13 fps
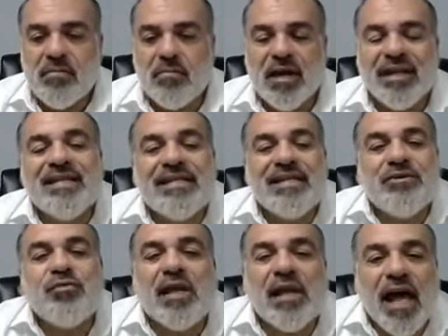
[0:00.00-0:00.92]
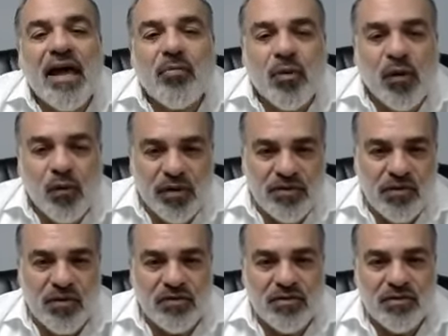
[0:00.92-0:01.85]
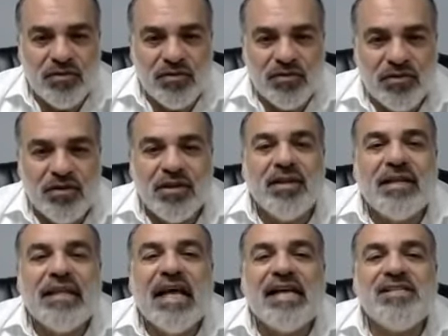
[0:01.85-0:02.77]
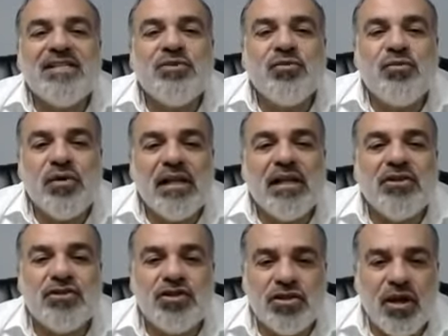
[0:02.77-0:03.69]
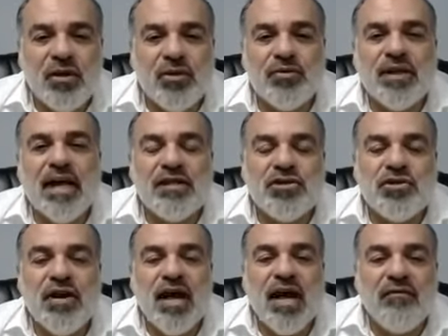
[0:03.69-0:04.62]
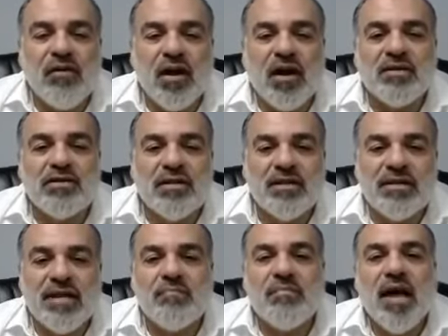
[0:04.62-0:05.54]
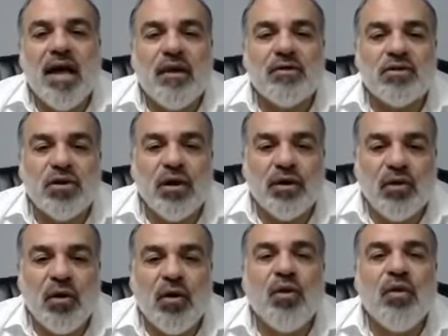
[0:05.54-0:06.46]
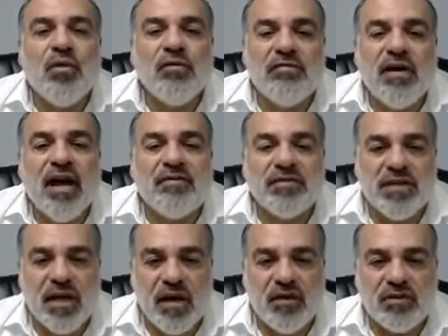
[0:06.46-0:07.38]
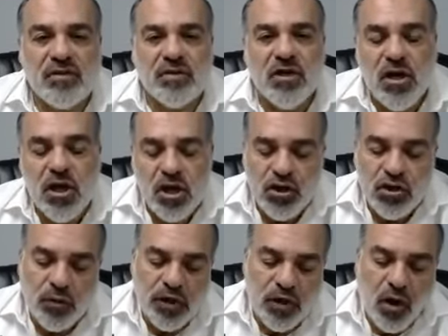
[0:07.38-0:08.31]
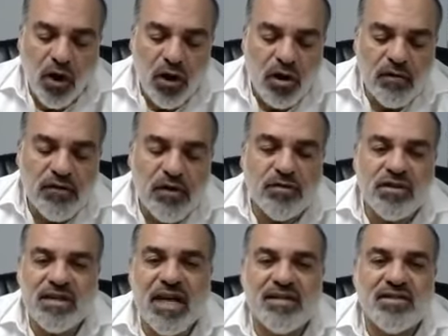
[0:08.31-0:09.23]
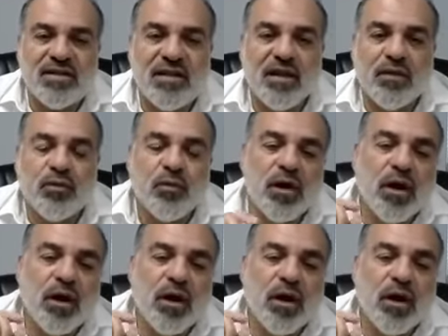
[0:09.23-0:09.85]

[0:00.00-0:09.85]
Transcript: But is it reliable results? Doesn't really show that you have lost the 10 pounds on all 5 scales. So in all of those testing, we